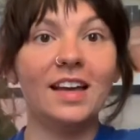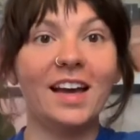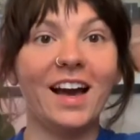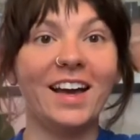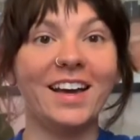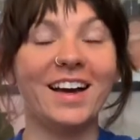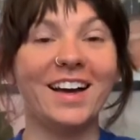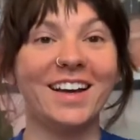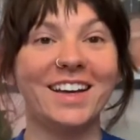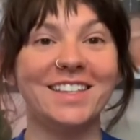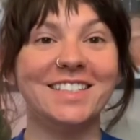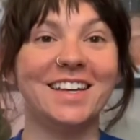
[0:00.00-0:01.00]
Hi
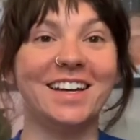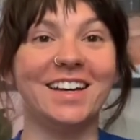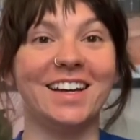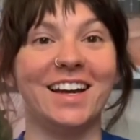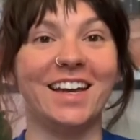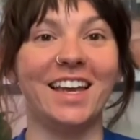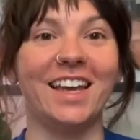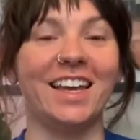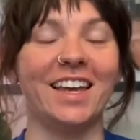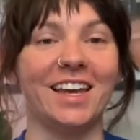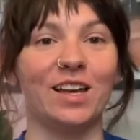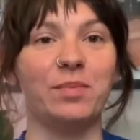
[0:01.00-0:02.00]
guys, I
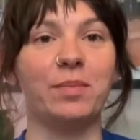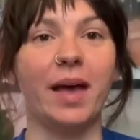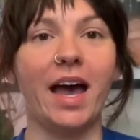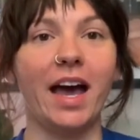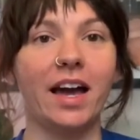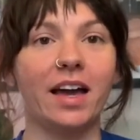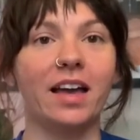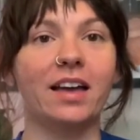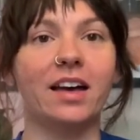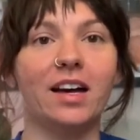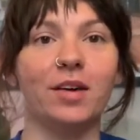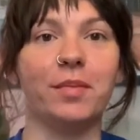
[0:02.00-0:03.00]
am back.
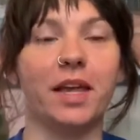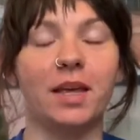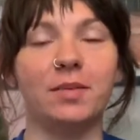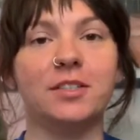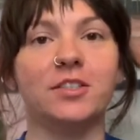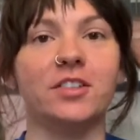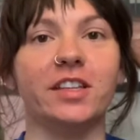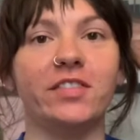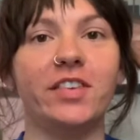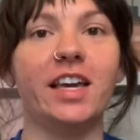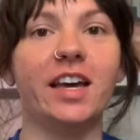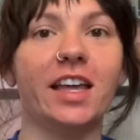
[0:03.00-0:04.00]
My name is
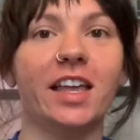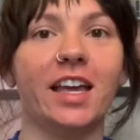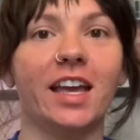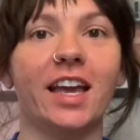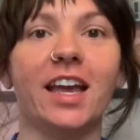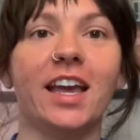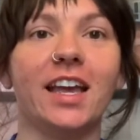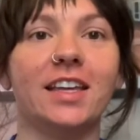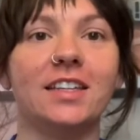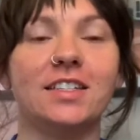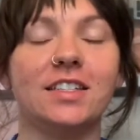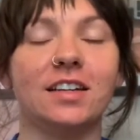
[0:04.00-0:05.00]
Olivia
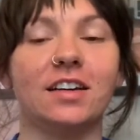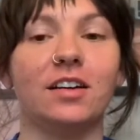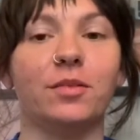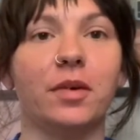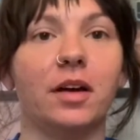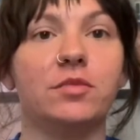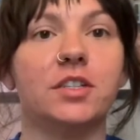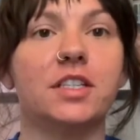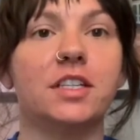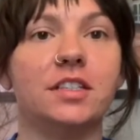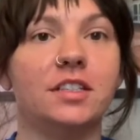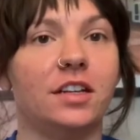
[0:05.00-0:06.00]
and I'm just
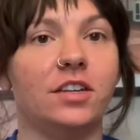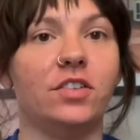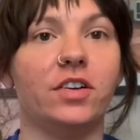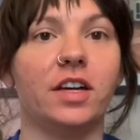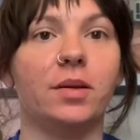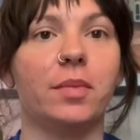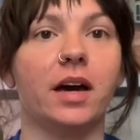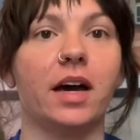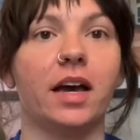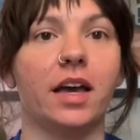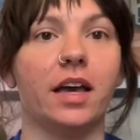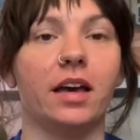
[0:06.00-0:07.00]
continuing
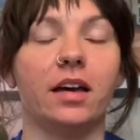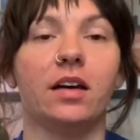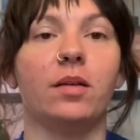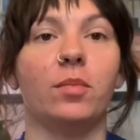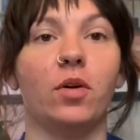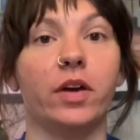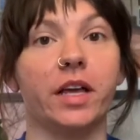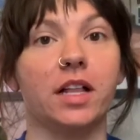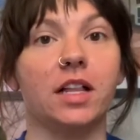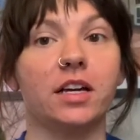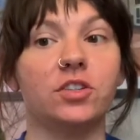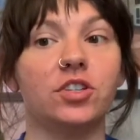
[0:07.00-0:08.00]
my Hoya
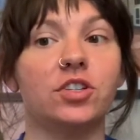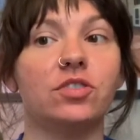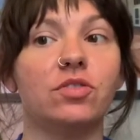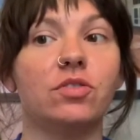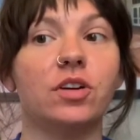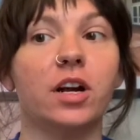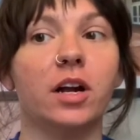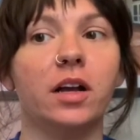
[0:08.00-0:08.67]
collection tour.